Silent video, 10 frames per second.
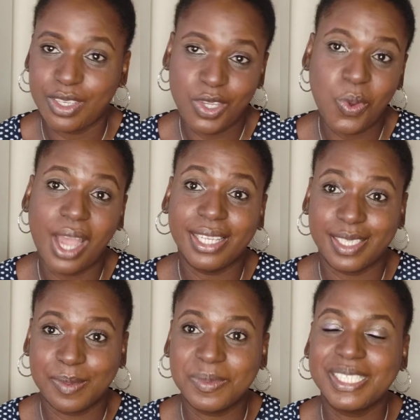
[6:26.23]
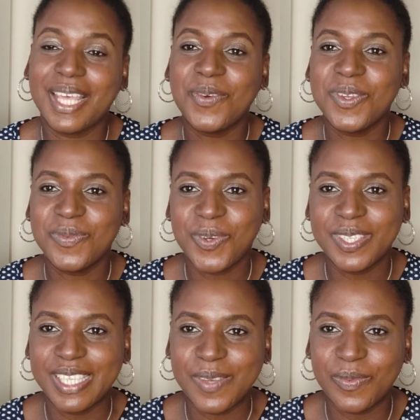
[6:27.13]
new items that we've
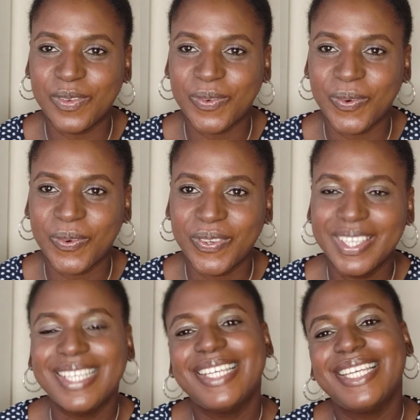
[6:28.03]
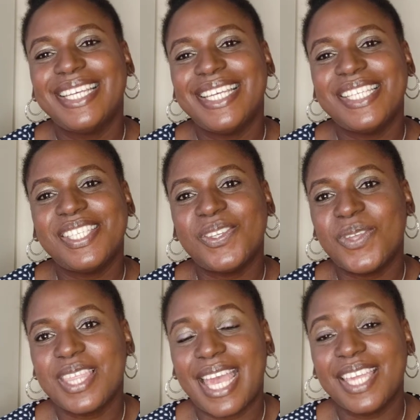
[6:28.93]
not seen before.
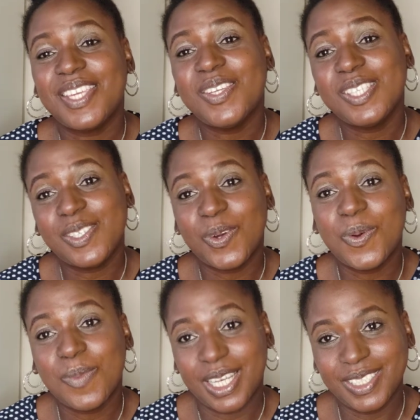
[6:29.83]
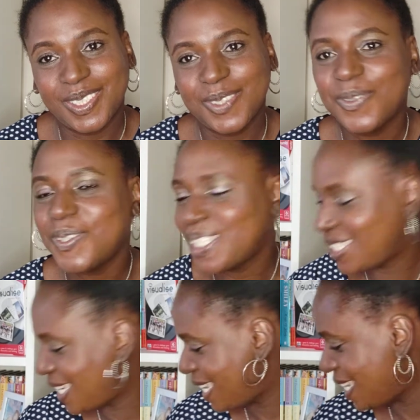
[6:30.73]
So thank you so much for
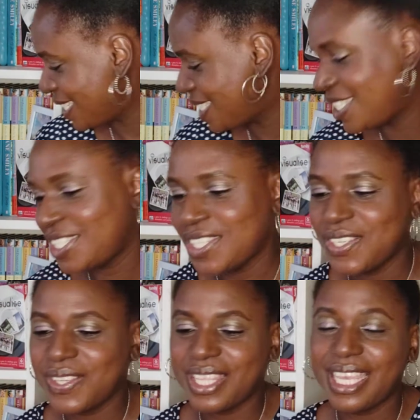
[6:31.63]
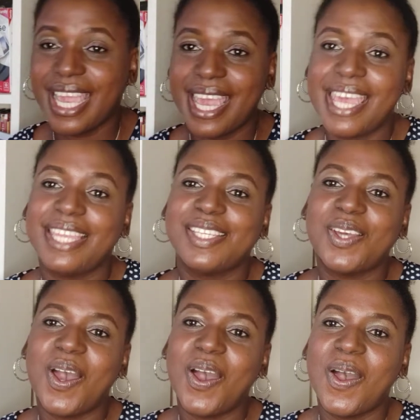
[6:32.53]
staying to the
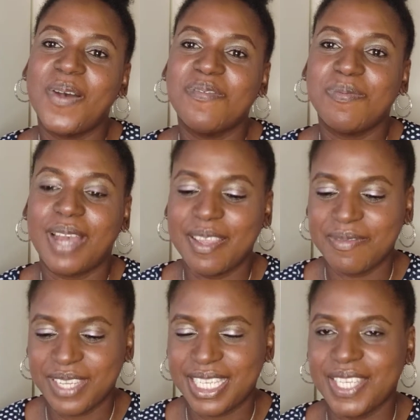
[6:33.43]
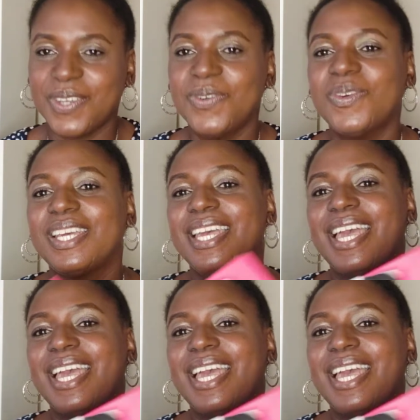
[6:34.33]
end of my video.